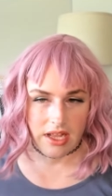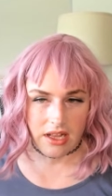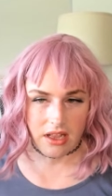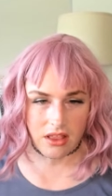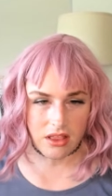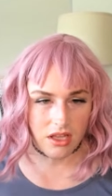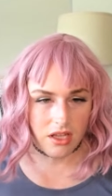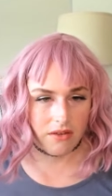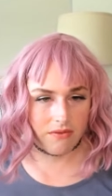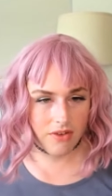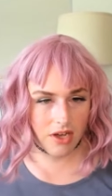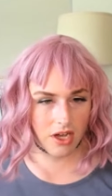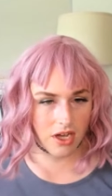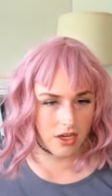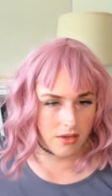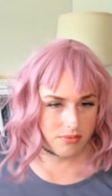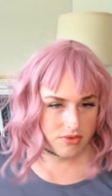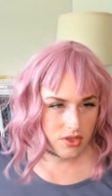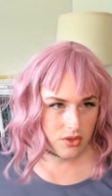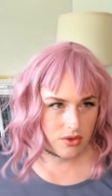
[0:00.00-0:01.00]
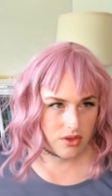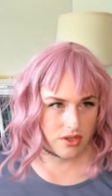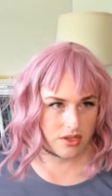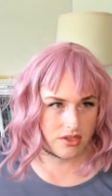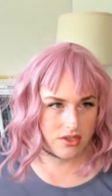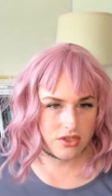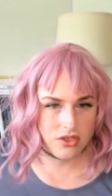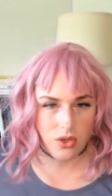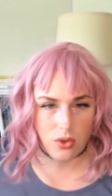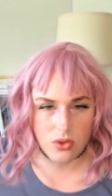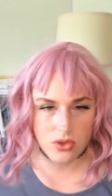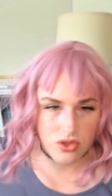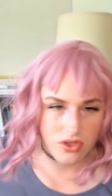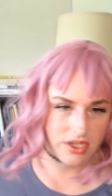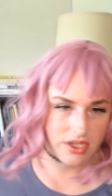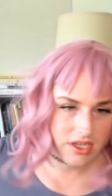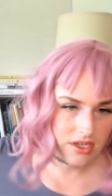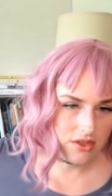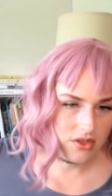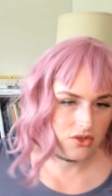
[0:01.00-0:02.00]
live up to this
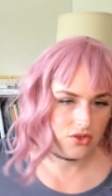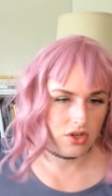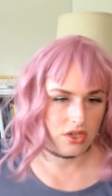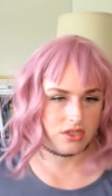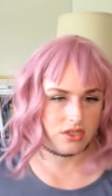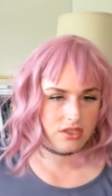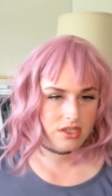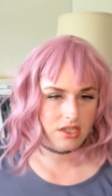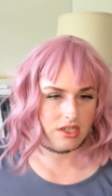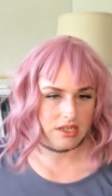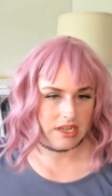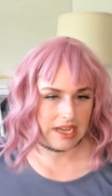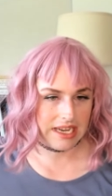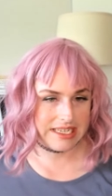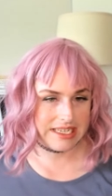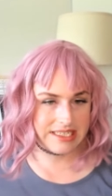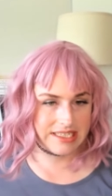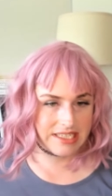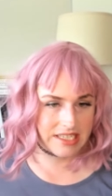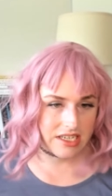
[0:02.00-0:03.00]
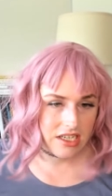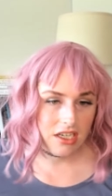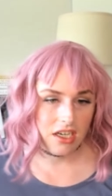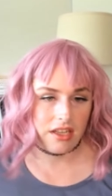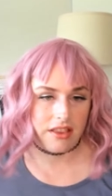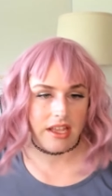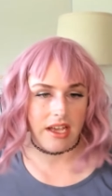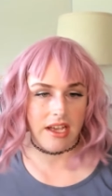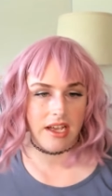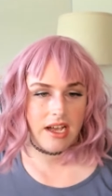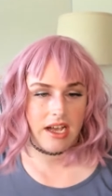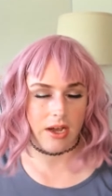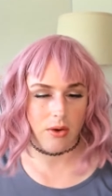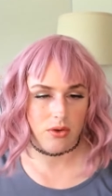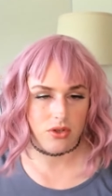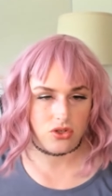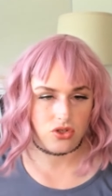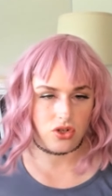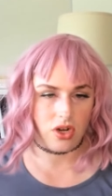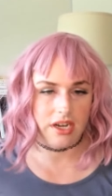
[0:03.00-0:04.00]
socially constructed idea that I
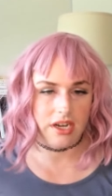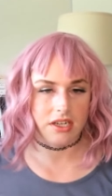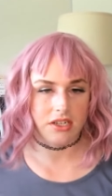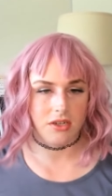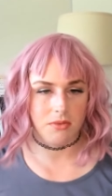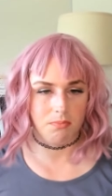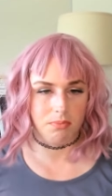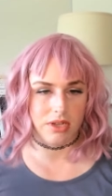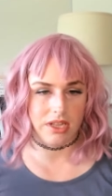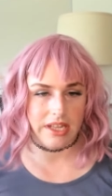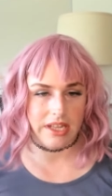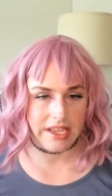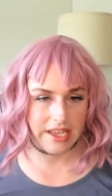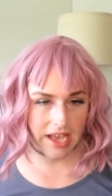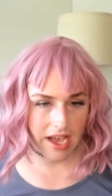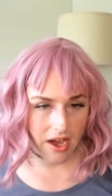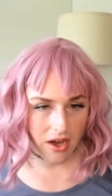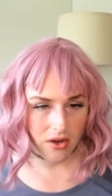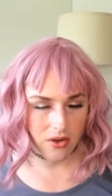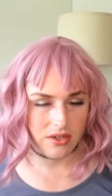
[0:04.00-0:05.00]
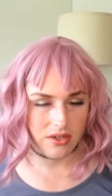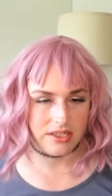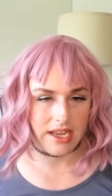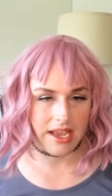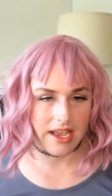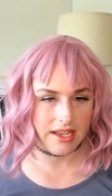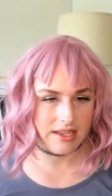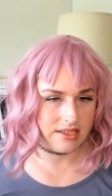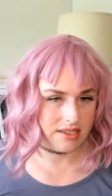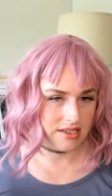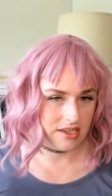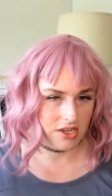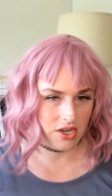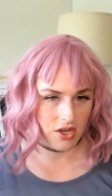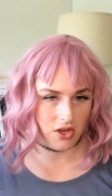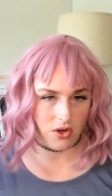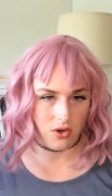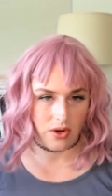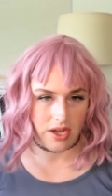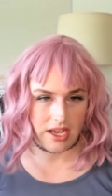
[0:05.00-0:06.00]
was trying to play out as, you
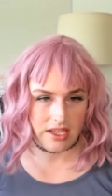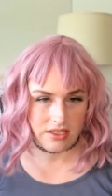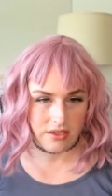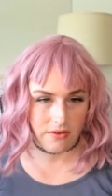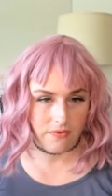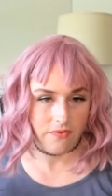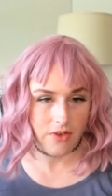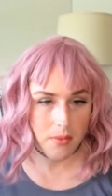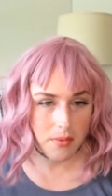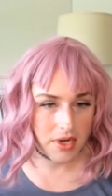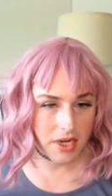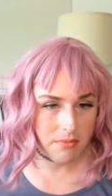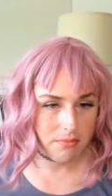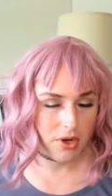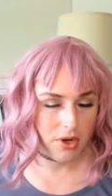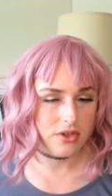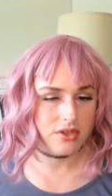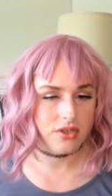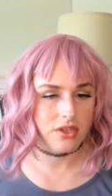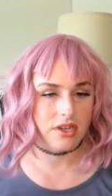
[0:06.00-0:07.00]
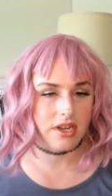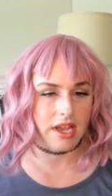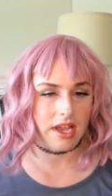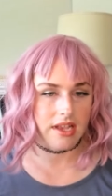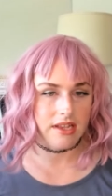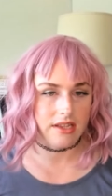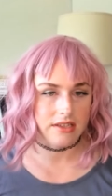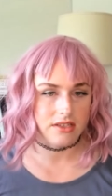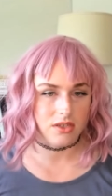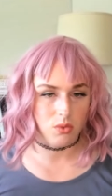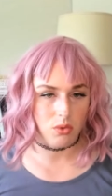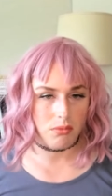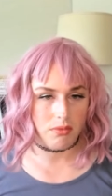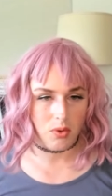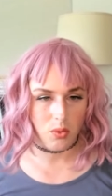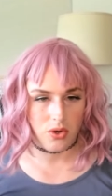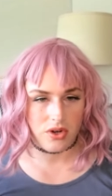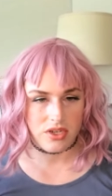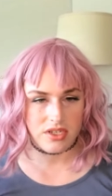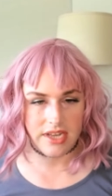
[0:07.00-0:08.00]
know, as a feminine person, as a
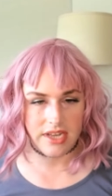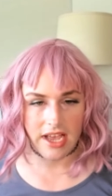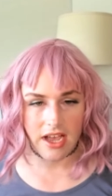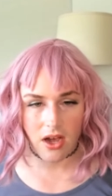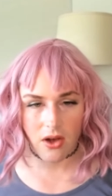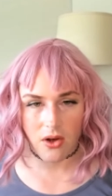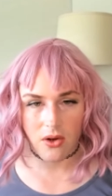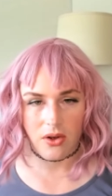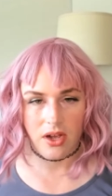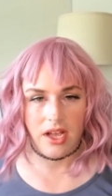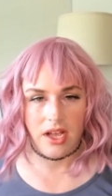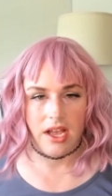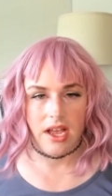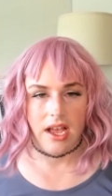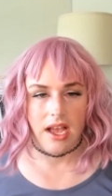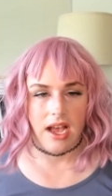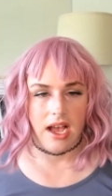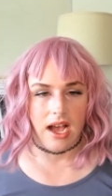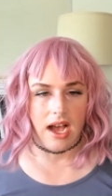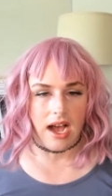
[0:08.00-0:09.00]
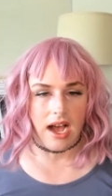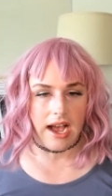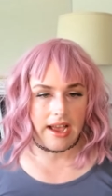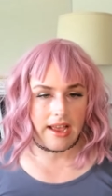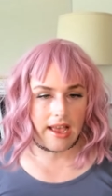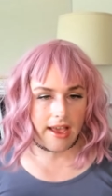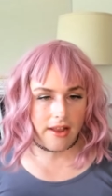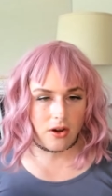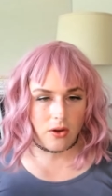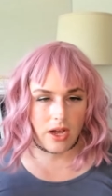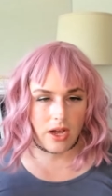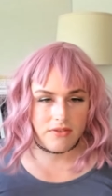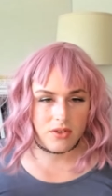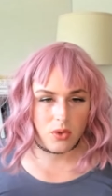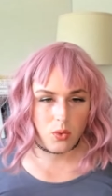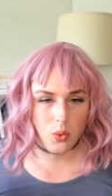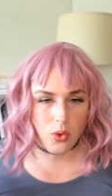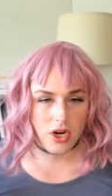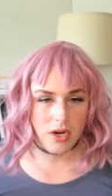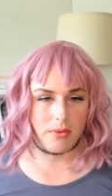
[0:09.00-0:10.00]
woman. Whereas now I don't have
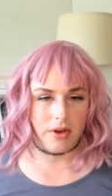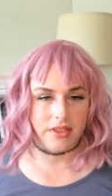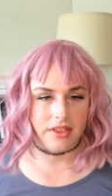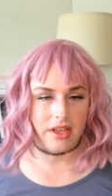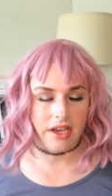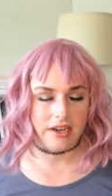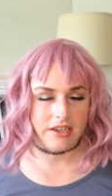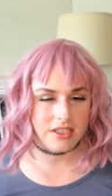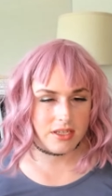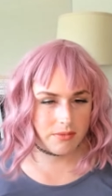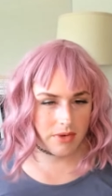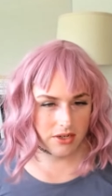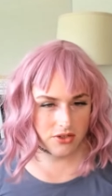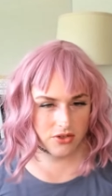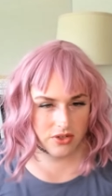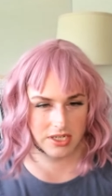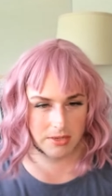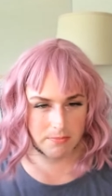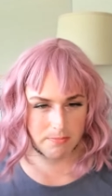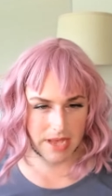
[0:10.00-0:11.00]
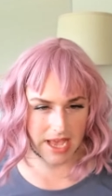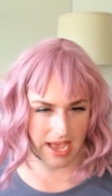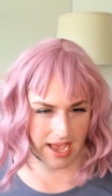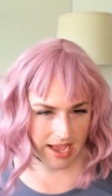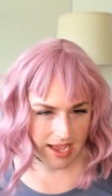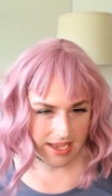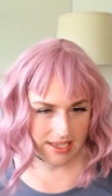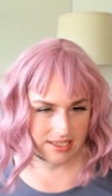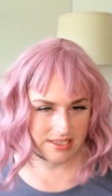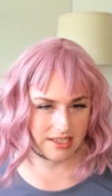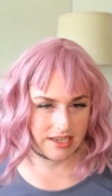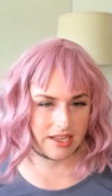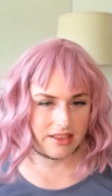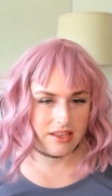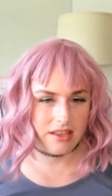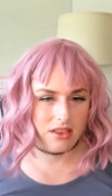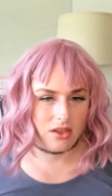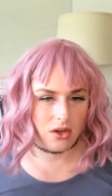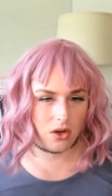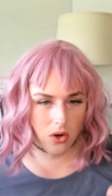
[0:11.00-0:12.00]
to worry about that because I'm not trying to pass. And I think the